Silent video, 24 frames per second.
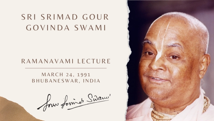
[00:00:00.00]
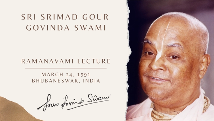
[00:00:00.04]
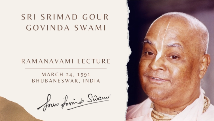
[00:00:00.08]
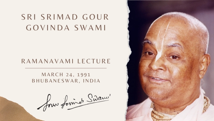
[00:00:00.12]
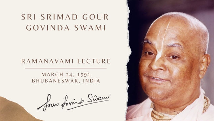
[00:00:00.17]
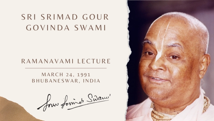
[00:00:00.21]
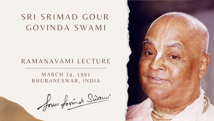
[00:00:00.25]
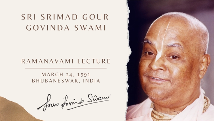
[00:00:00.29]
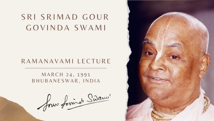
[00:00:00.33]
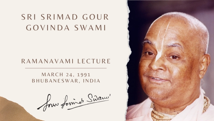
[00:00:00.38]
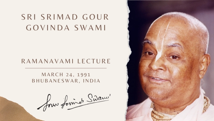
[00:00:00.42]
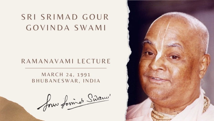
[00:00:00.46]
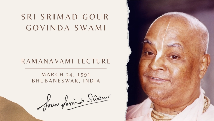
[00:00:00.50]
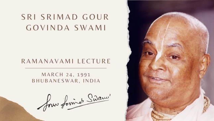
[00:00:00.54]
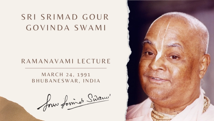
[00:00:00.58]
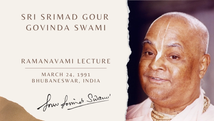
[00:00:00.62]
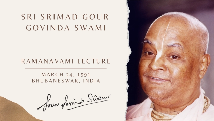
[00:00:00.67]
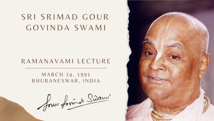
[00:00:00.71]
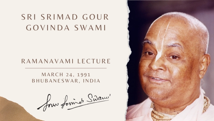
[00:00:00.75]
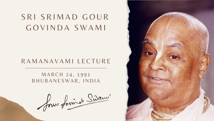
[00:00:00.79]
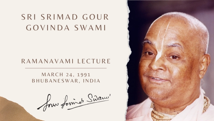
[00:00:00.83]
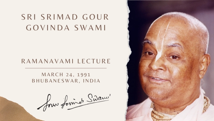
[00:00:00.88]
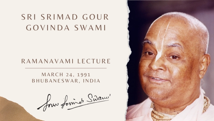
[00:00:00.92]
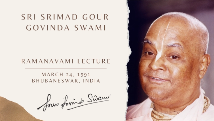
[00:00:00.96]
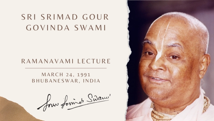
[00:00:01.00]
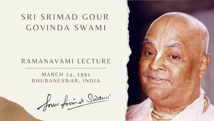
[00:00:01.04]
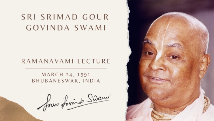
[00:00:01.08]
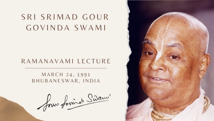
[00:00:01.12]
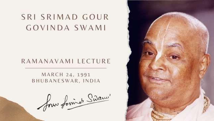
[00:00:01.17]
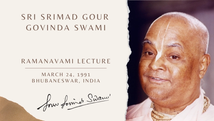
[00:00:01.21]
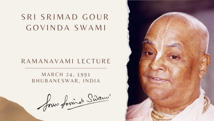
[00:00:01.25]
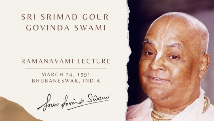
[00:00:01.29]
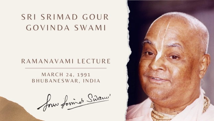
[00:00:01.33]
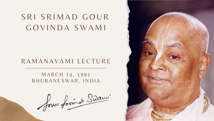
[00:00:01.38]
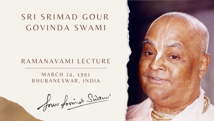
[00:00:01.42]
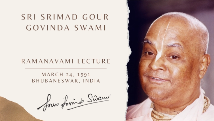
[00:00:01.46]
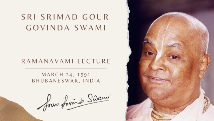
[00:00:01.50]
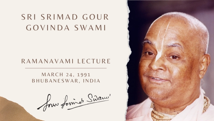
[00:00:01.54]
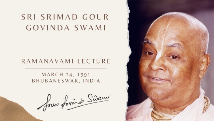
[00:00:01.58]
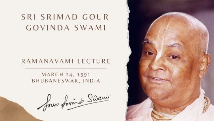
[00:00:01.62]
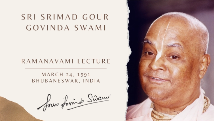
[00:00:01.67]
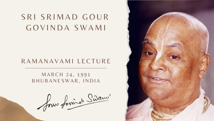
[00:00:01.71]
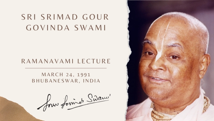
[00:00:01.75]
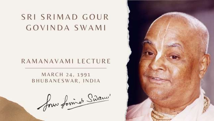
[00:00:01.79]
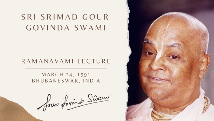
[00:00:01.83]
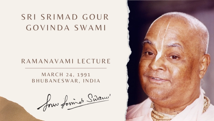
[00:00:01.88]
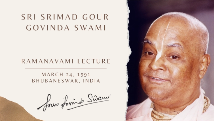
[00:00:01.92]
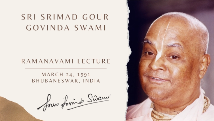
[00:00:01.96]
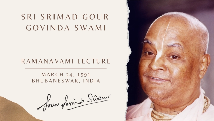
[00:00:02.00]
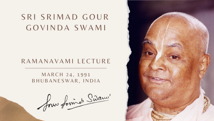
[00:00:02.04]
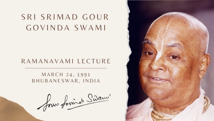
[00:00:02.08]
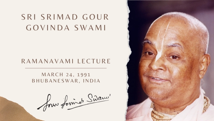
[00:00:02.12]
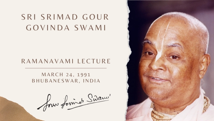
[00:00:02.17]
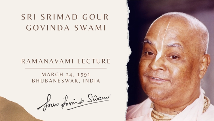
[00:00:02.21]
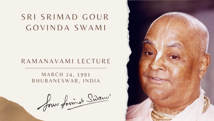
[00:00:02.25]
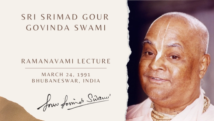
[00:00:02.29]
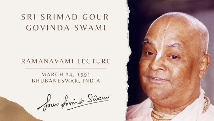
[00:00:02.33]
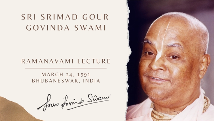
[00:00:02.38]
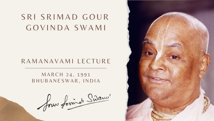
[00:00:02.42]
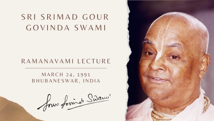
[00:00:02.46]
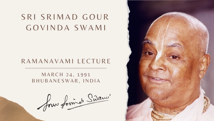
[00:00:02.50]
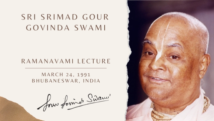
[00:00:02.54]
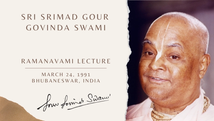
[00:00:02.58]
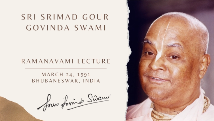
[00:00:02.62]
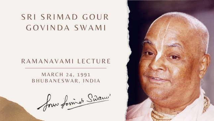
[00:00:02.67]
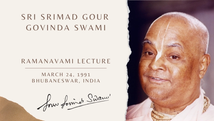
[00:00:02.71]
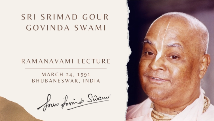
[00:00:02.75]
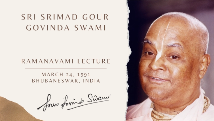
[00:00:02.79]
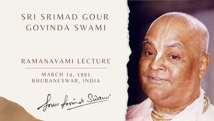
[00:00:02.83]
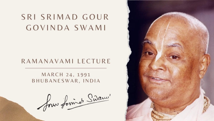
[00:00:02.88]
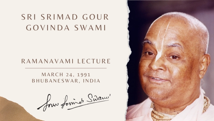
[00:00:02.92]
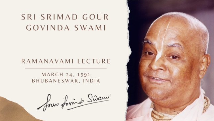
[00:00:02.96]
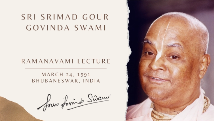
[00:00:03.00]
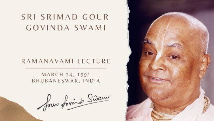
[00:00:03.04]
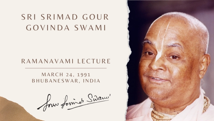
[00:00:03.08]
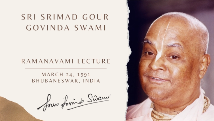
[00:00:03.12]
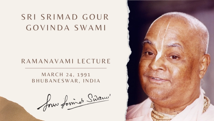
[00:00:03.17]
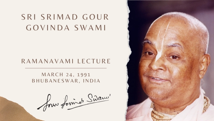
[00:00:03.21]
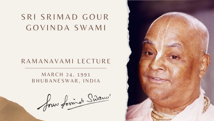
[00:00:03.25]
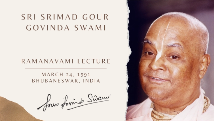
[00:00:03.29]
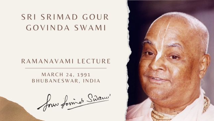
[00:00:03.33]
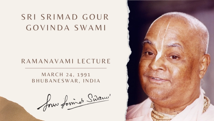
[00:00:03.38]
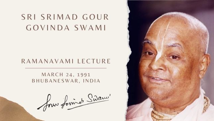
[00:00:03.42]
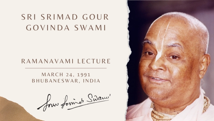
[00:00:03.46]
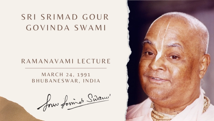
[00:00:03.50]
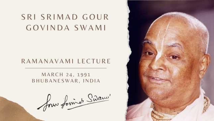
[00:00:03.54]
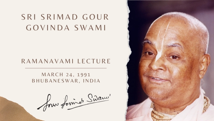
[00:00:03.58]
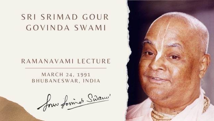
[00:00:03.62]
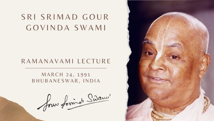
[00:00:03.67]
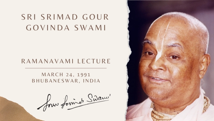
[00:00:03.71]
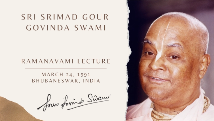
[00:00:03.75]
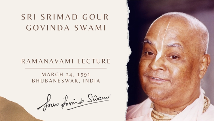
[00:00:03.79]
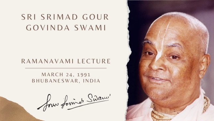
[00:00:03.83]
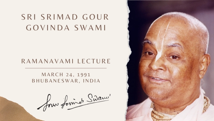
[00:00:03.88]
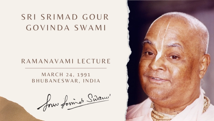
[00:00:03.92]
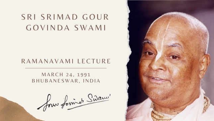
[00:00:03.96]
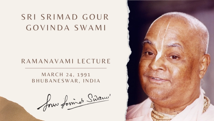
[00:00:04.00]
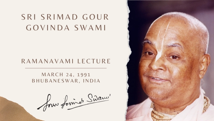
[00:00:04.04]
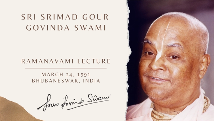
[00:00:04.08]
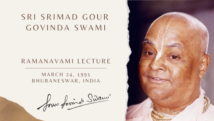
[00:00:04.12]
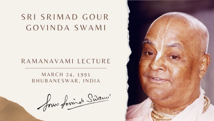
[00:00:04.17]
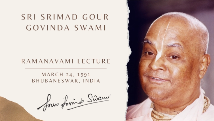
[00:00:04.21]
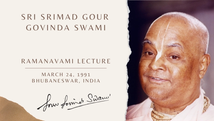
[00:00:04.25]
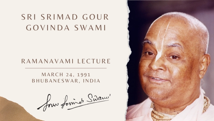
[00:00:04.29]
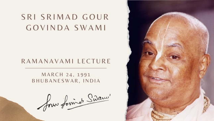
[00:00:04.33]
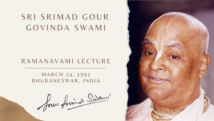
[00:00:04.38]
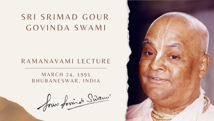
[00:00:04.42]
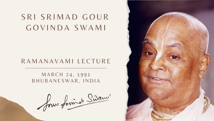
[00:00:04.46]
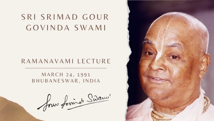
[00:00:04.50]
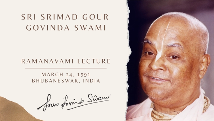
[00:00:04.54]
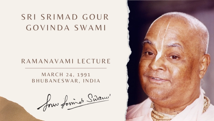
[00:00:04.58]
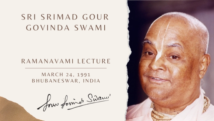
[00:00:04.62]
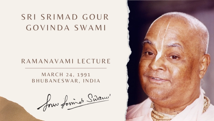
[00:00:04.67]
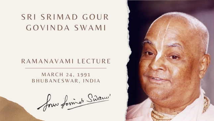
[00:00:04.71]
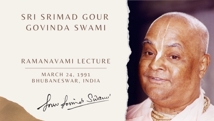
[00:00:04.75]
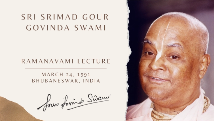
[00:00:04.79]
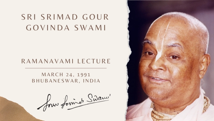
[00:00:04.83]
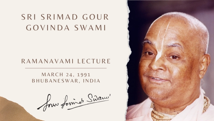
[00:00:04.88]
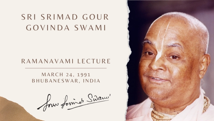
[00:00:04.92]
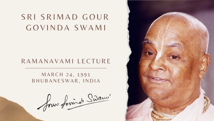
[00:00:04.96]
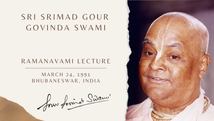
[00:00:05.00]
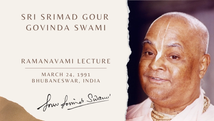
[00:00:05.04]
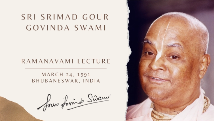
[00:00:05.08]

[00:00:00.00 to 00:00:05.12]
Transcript: This is a still picture; no speech is visible.